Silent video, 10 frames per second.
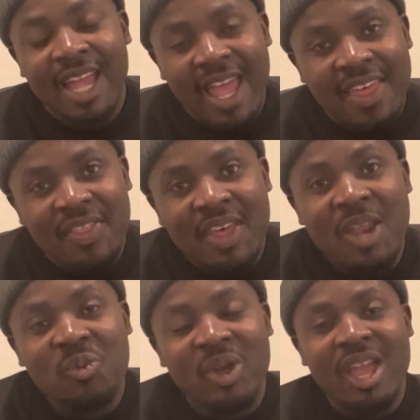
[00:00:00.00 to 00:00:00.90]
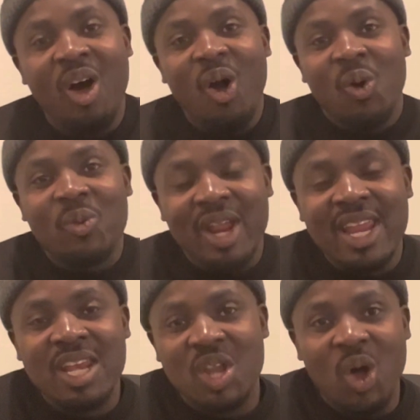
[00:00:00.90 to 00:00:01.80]
And then we
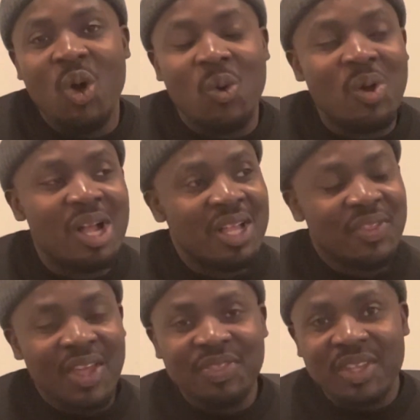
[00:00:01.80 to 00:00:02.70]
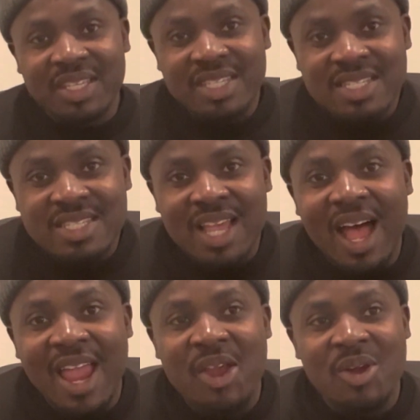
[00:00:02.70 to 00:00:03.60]
already know that the
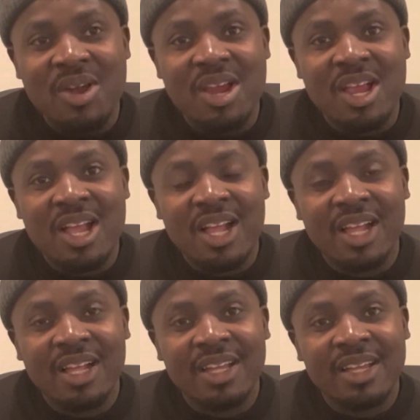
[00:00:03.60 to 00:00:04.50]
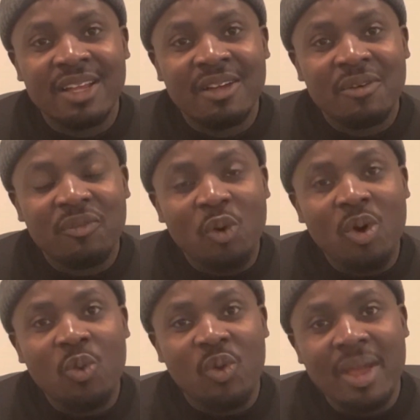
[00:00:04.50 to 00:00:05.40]
desire
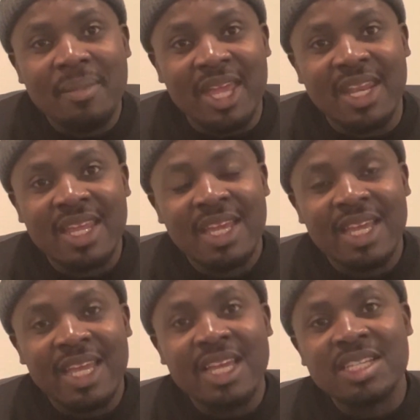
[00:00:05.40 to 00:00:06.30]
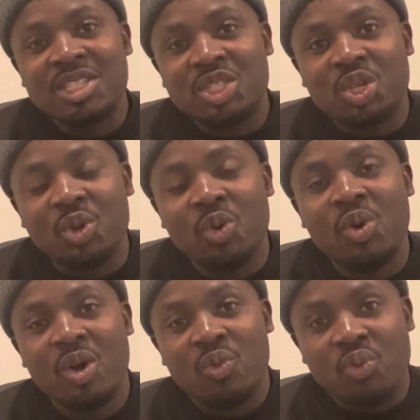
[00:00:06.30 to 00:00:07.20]
for women is to
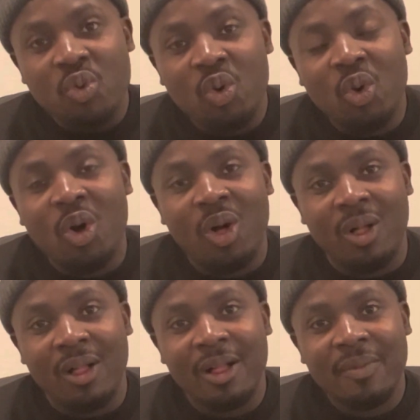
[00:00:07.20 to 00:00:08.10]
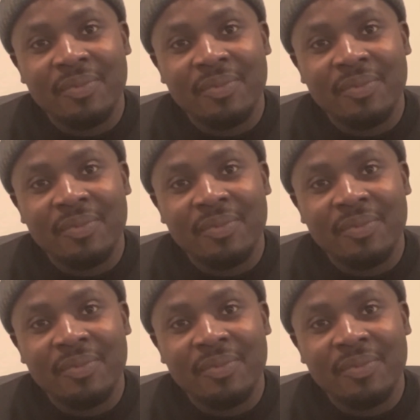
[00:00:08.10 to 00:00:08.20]
rule.